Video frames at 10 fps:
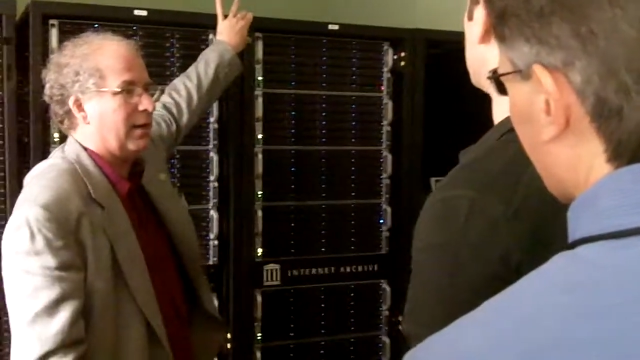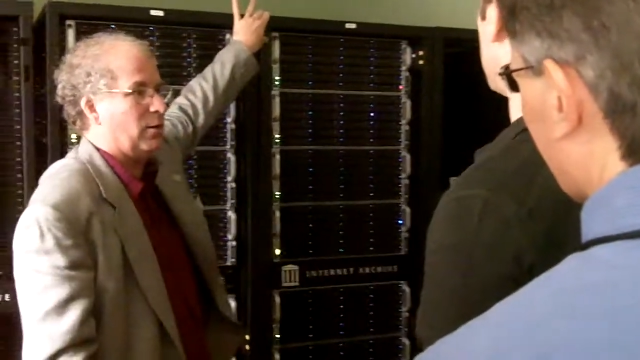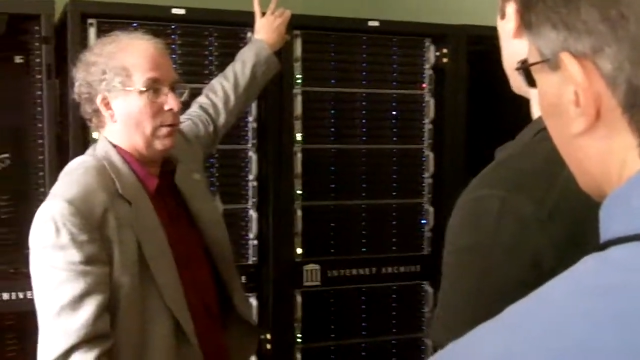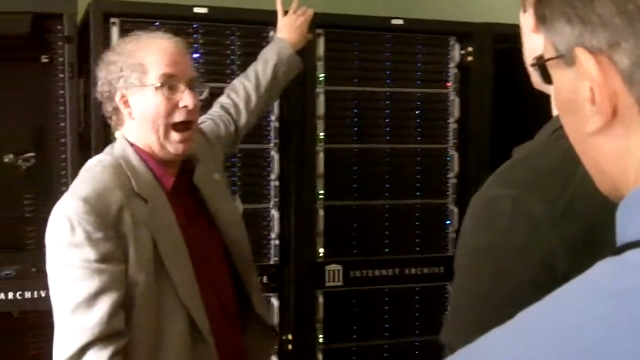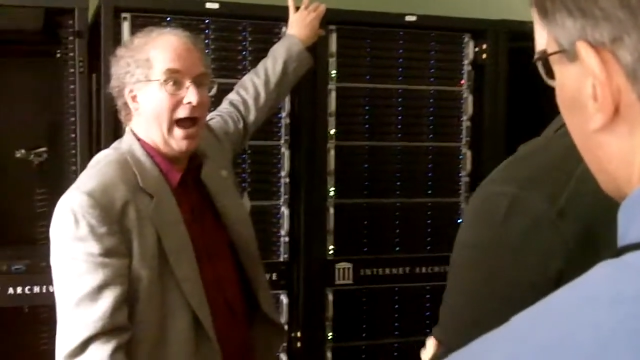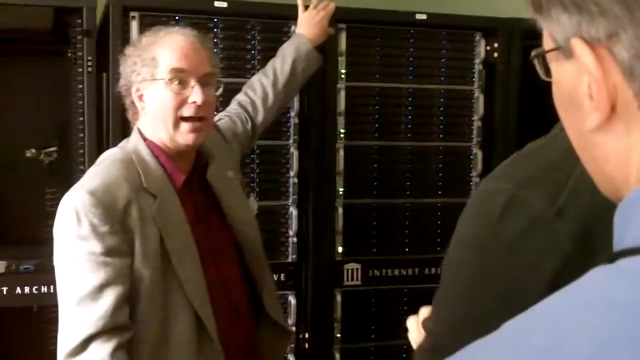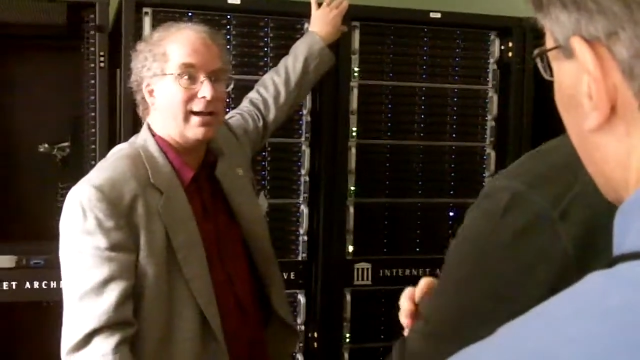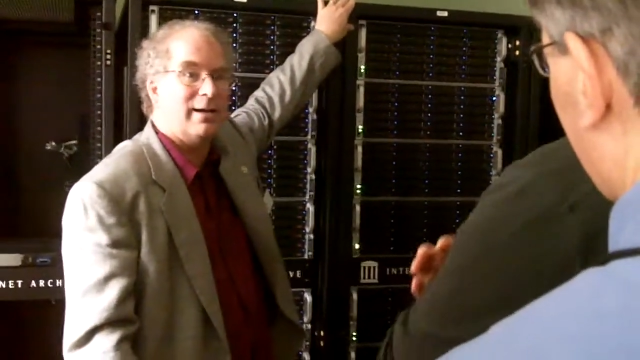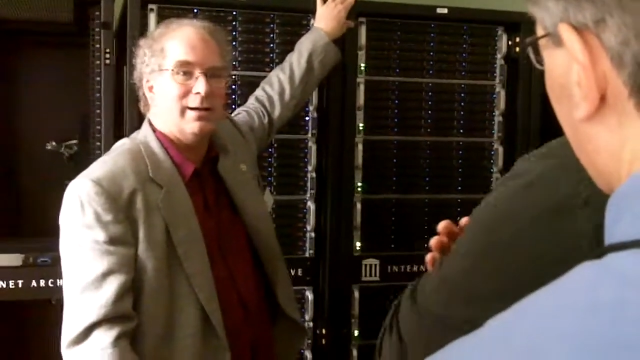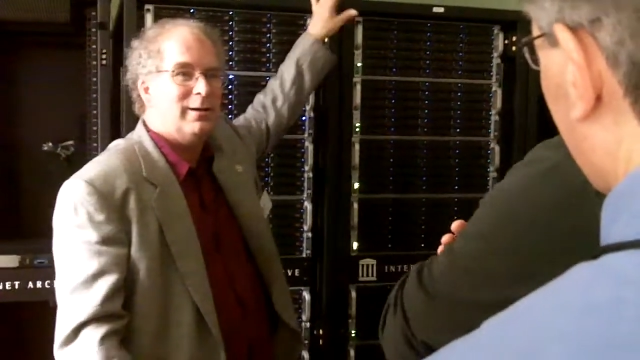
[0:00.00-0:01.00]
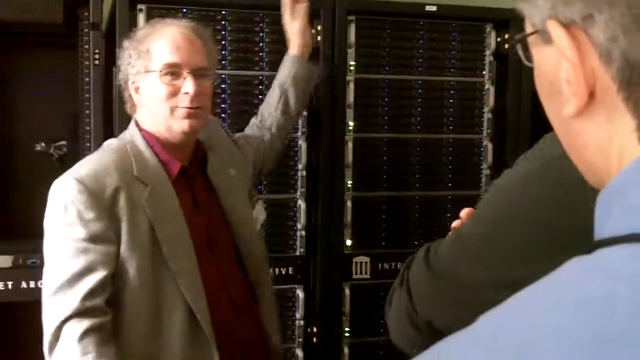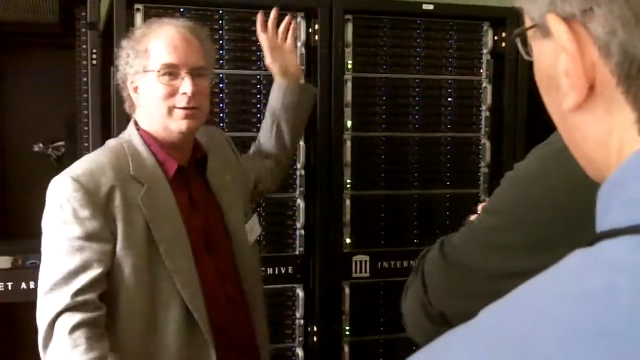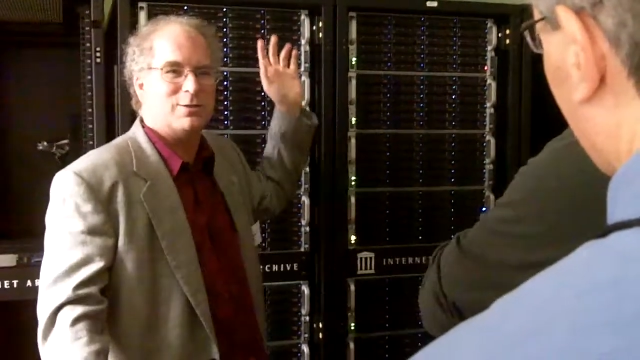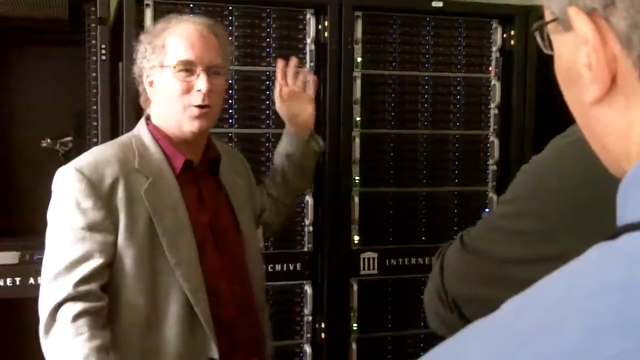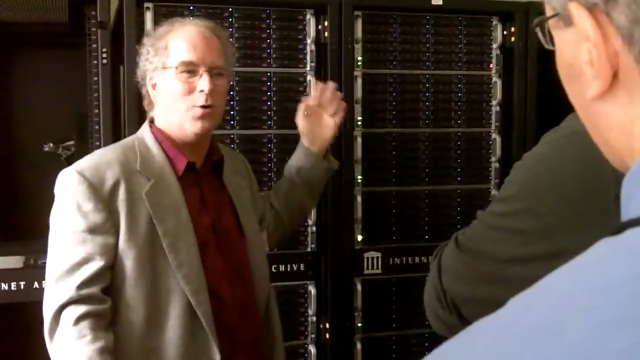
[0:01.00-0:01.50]
in a rack,
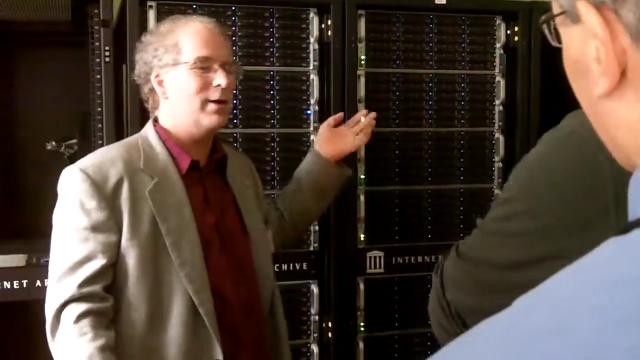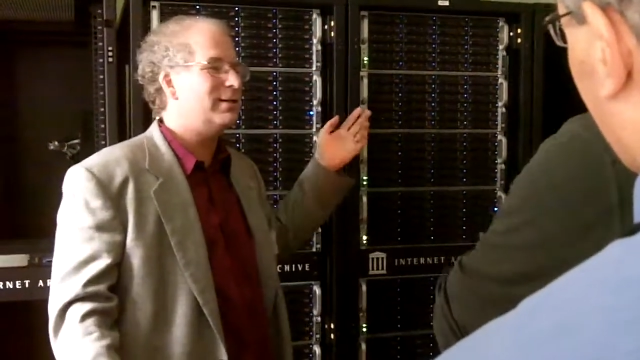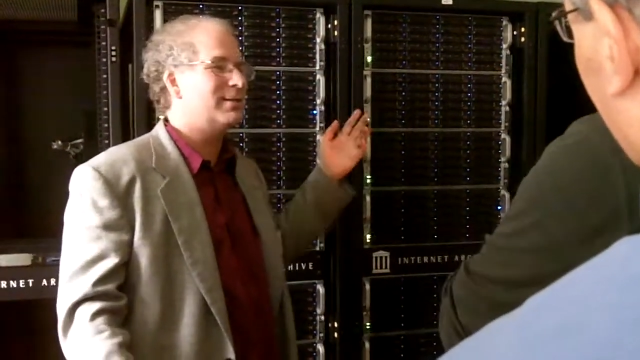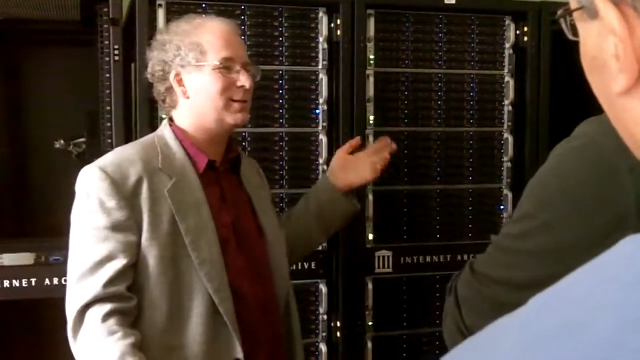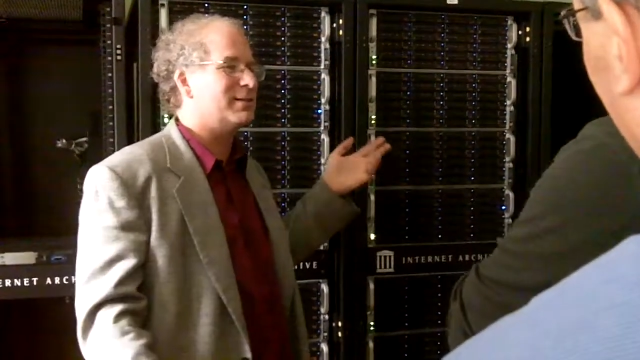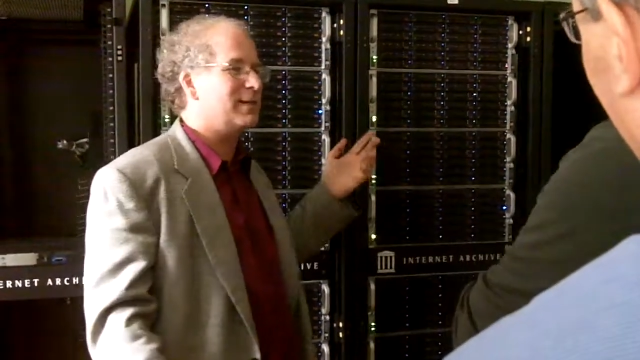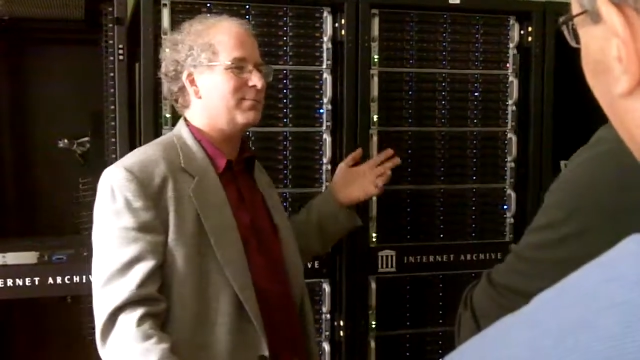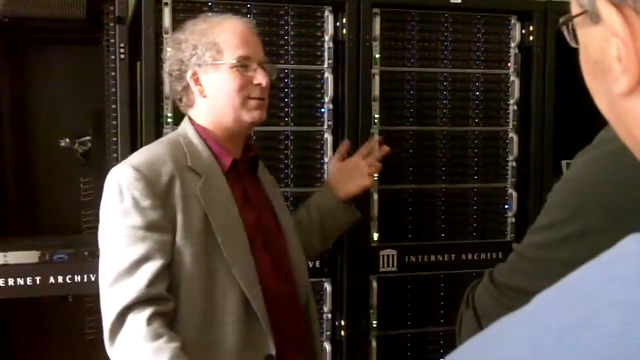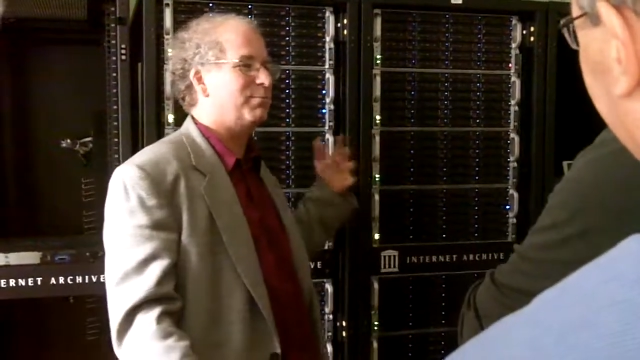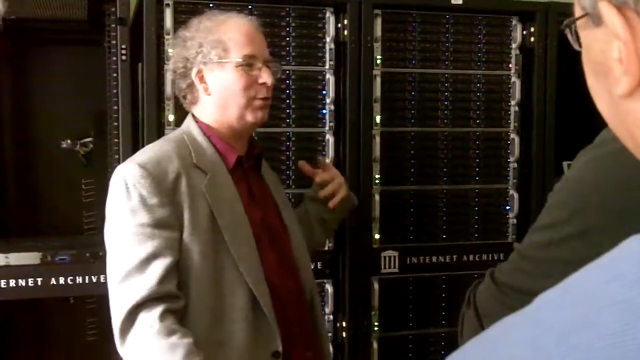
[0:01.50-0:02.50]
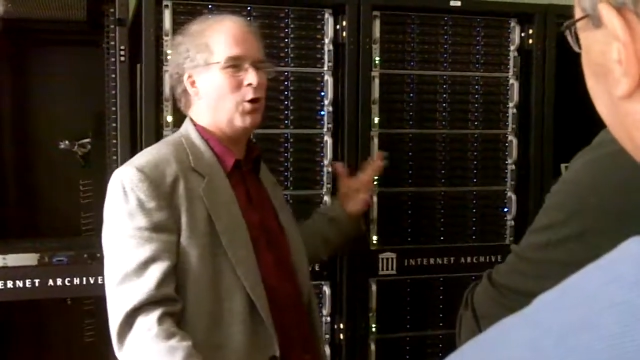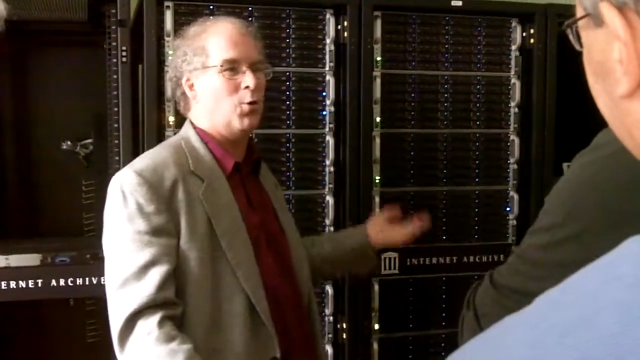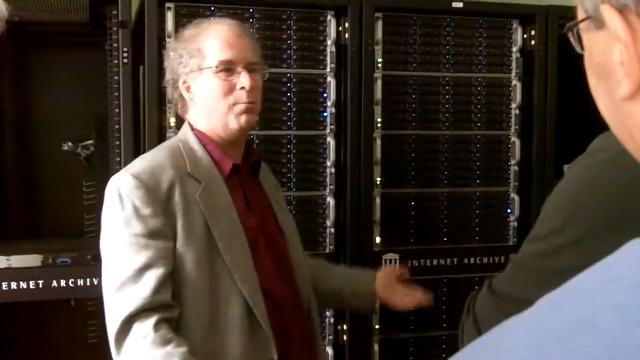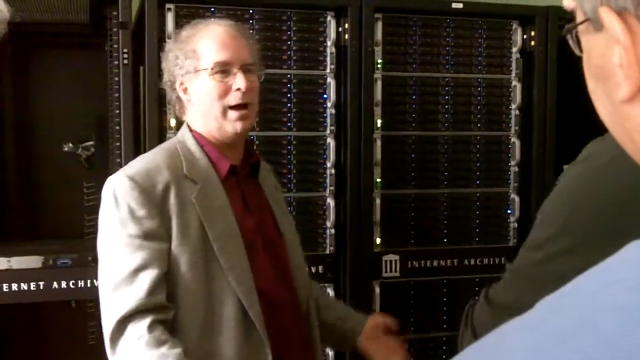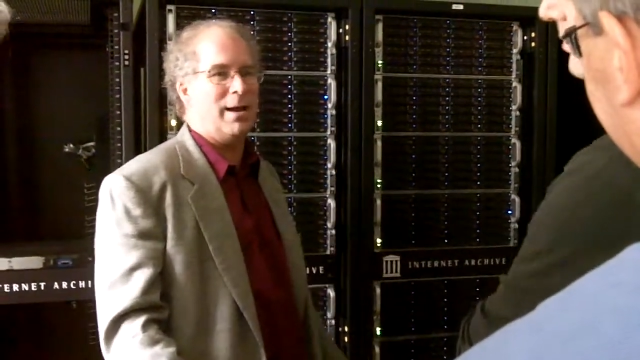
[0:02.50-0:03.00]
which always just seems to
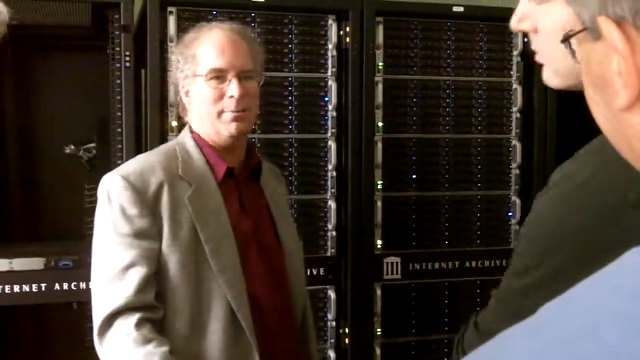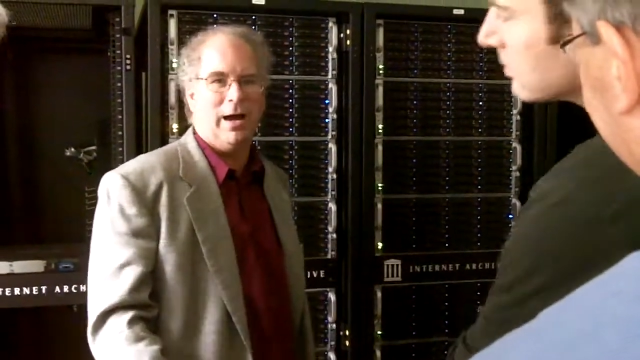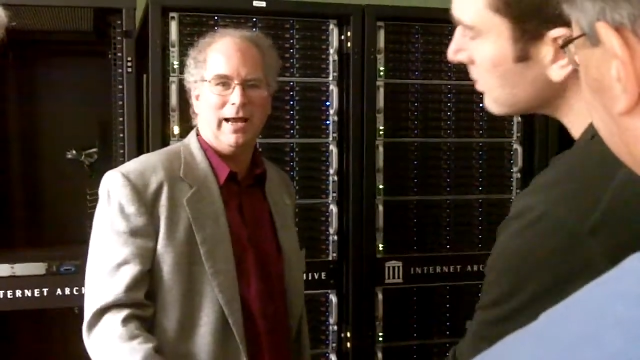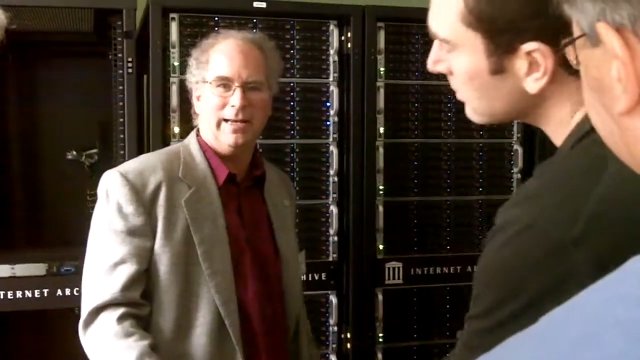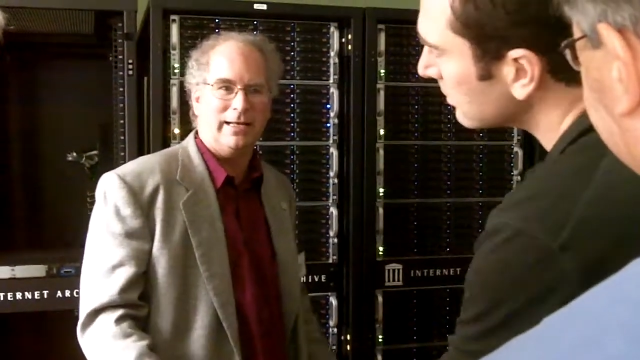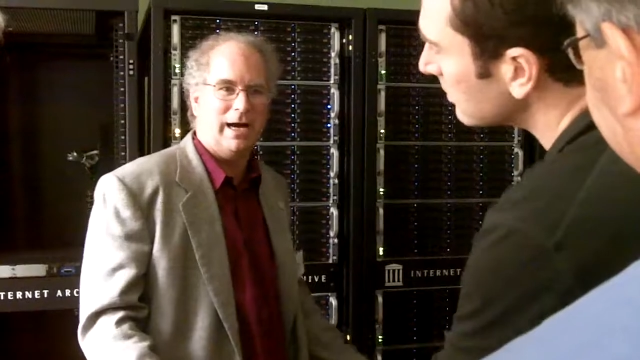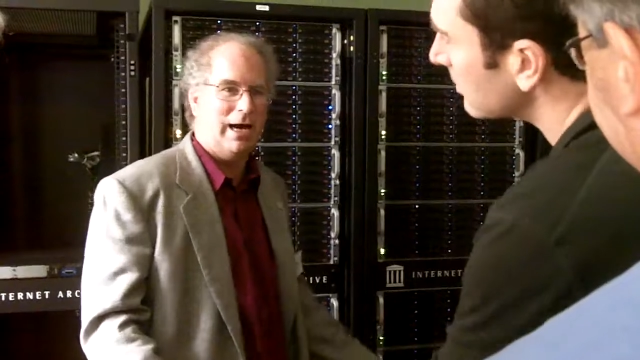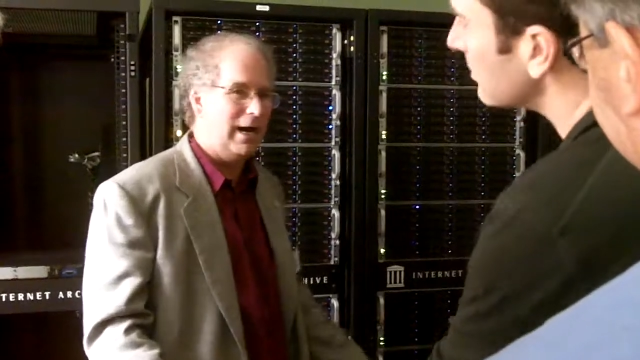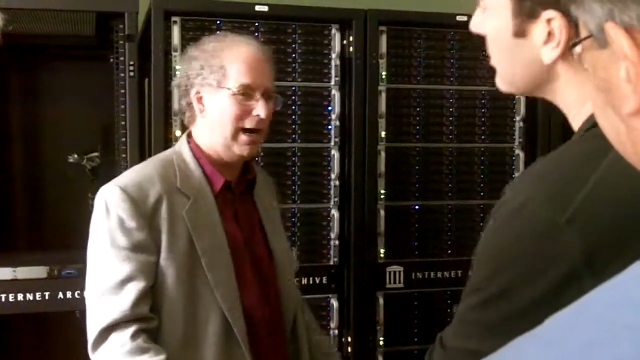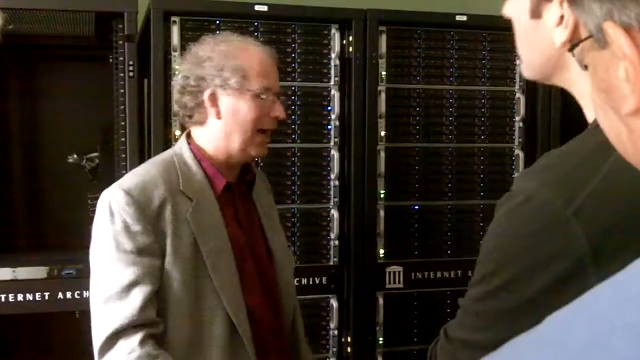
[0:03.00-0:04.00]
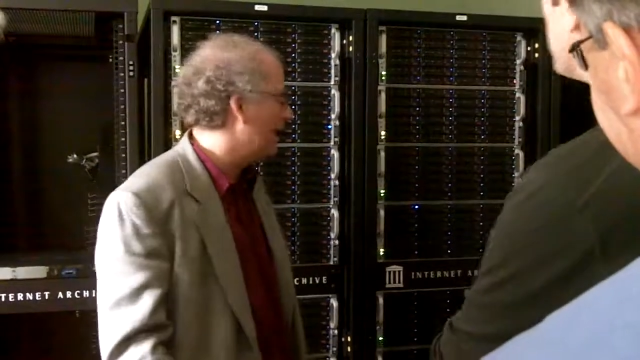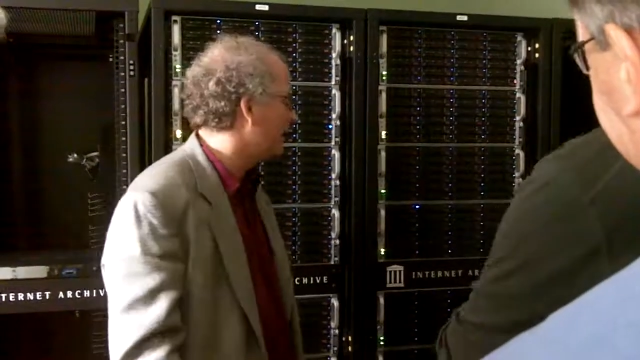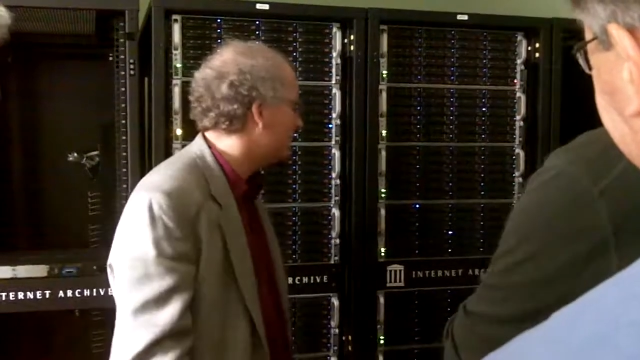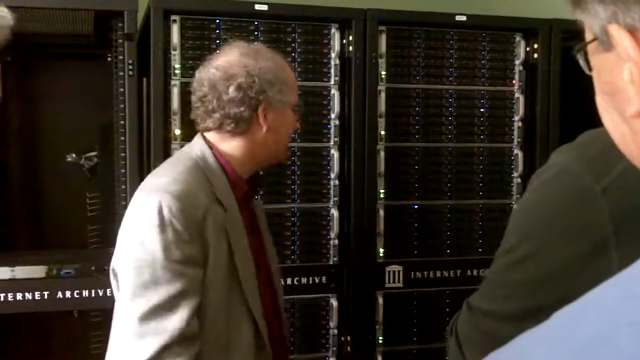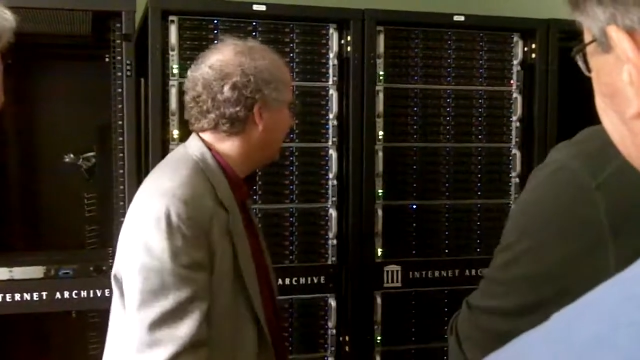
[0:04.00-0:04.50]
blow my mind. I just,